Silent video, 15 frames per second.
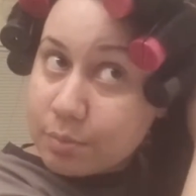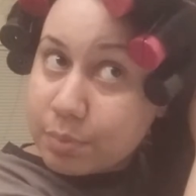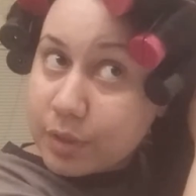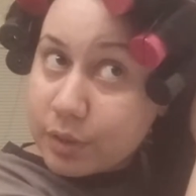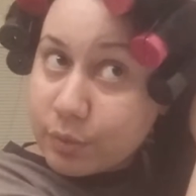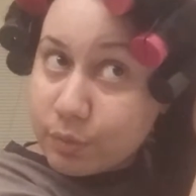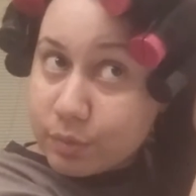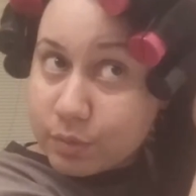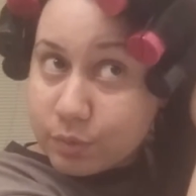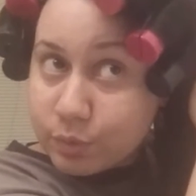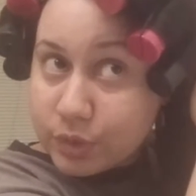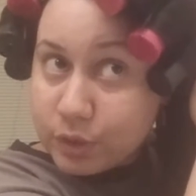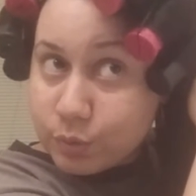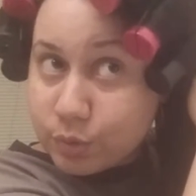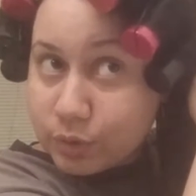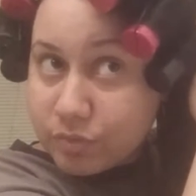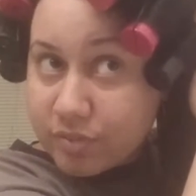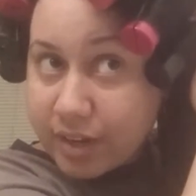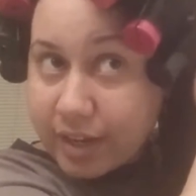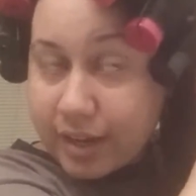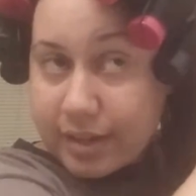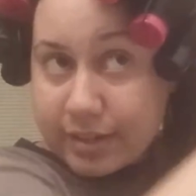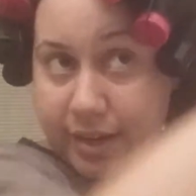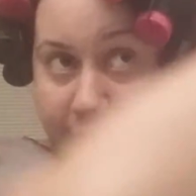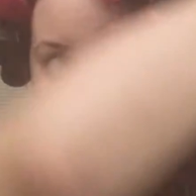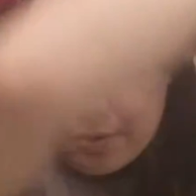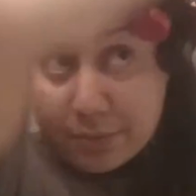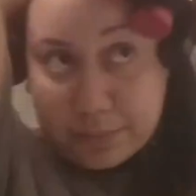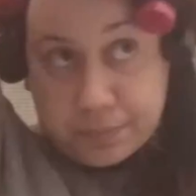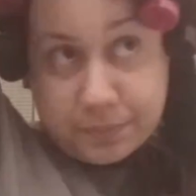but we will find
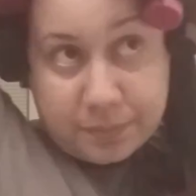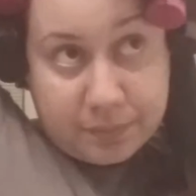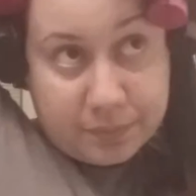out.